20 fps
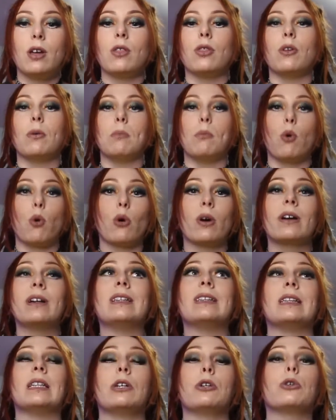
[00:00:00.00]
the more
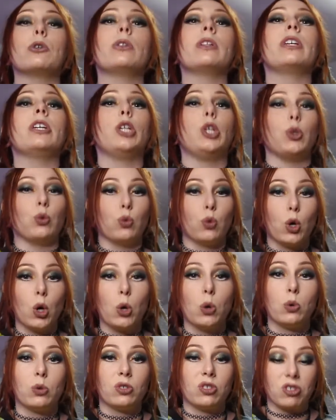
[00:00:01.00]
it literally
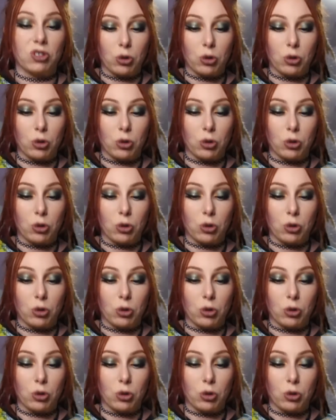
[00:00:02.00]
grows.